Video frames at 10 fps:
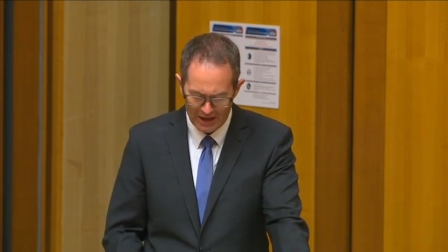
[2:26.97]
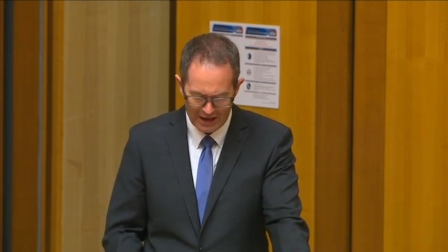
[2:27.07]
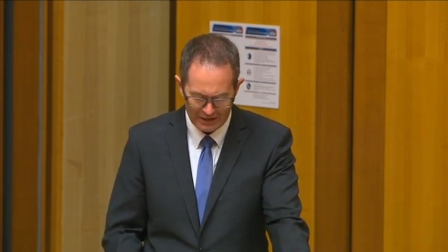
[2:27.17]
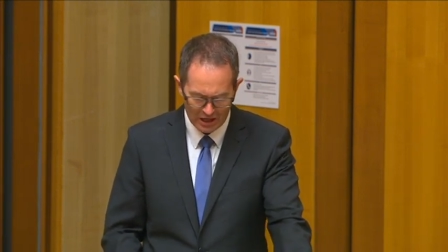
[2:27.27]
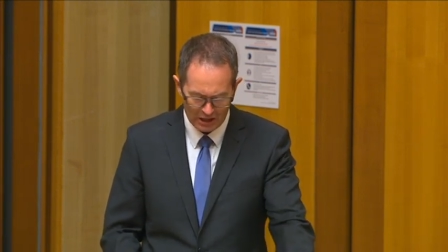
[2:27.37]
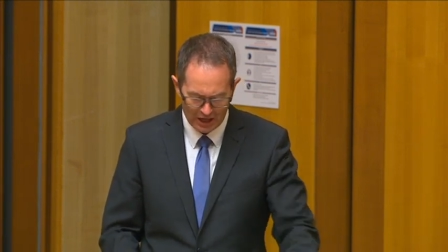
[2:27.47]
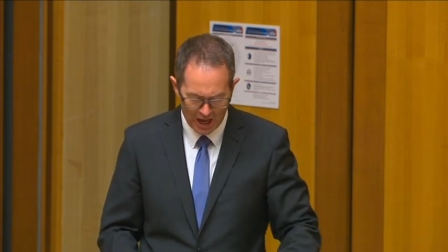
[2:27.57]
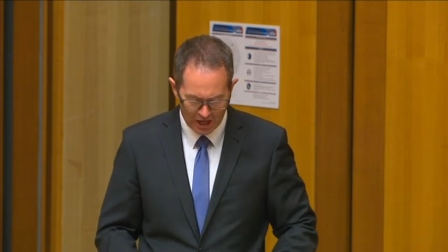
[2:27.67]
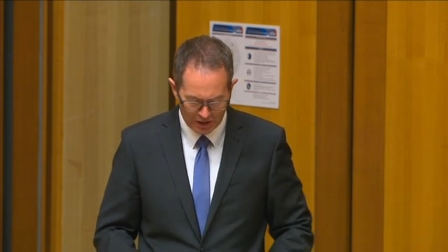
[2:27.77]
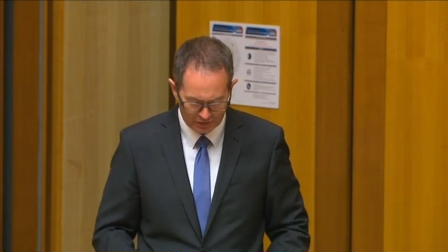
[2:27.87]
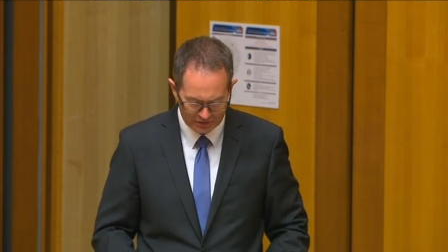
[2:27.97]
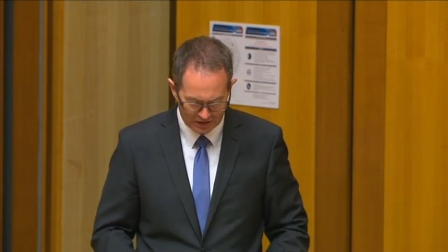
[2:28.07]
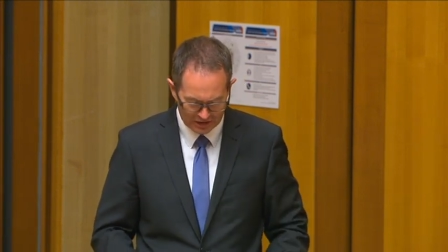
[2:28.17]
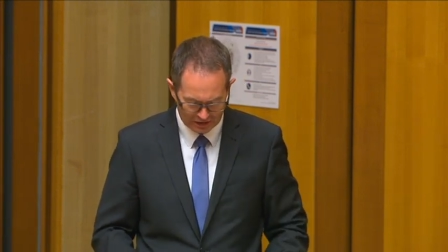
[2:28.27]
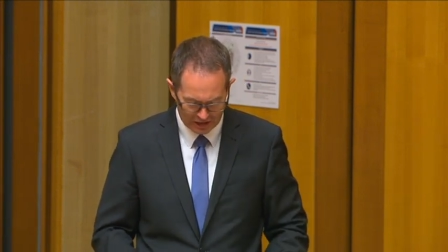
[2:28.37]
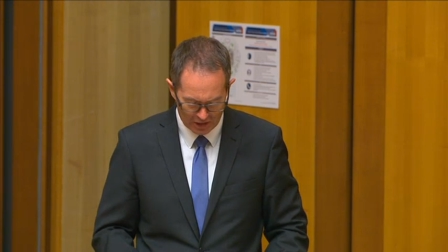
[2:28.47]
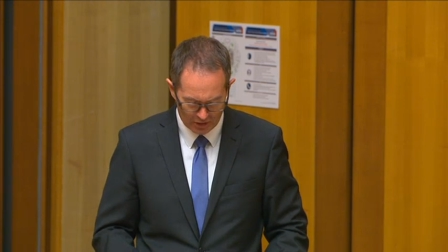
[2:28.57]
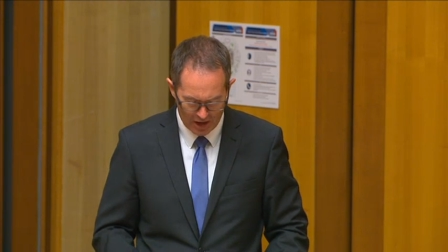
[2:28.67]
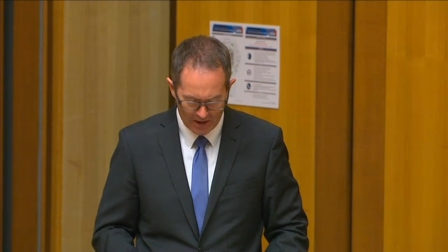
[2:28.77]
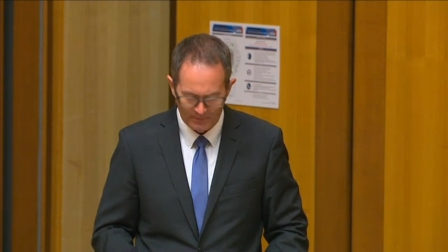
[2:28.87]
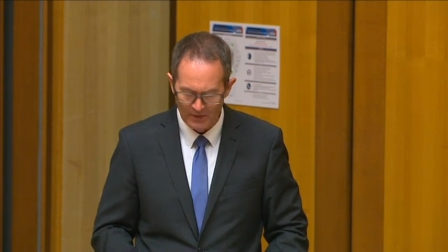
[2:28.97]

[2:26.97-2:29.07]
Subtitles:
and young adults in the area.